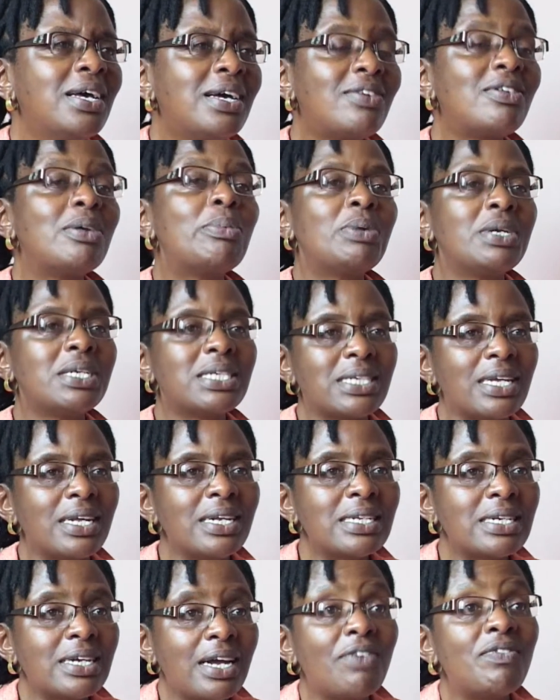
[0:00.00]

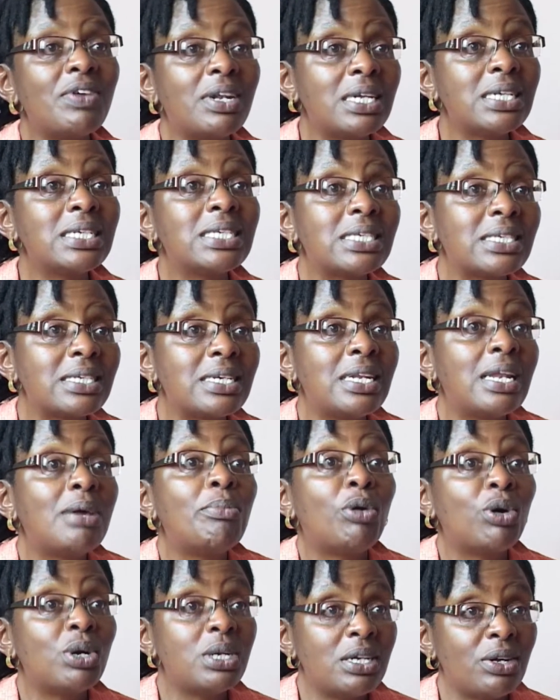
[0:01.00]
represent governance in a
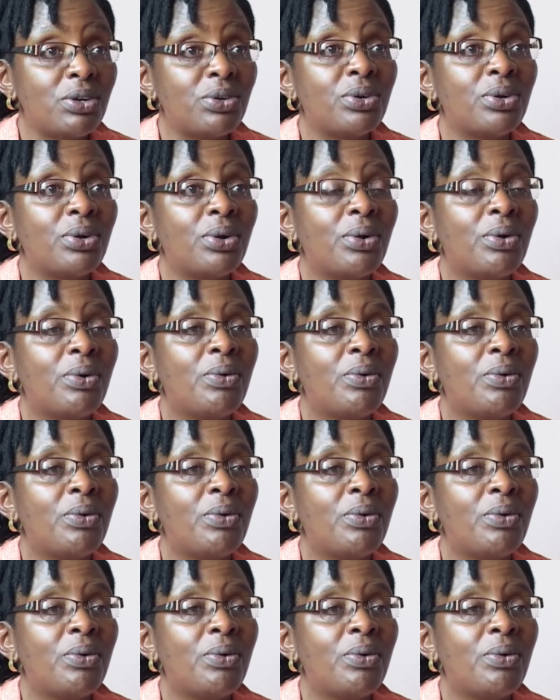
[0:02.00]
model